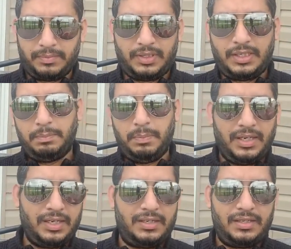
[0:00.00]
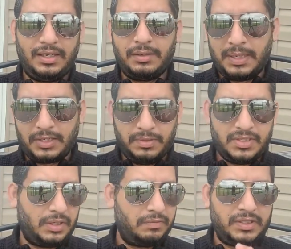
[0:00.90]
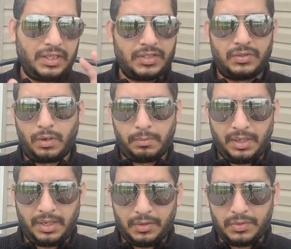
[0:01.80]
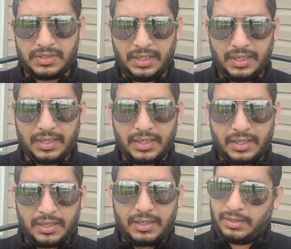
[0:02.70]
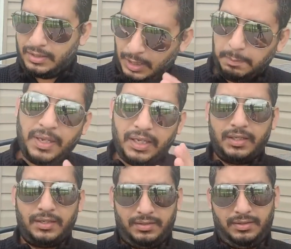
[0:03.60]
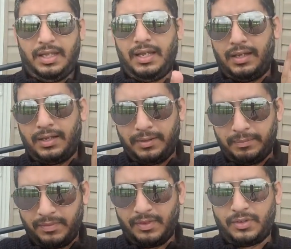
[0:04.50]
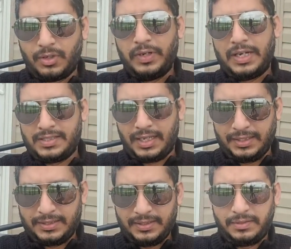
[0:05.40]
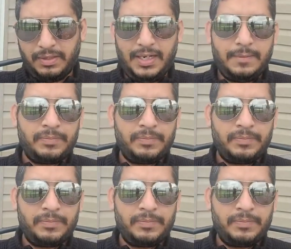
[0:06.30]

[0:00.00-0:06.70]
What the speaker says: keep it in between. So everything is normal, I would say, keeping the COVID aside, right?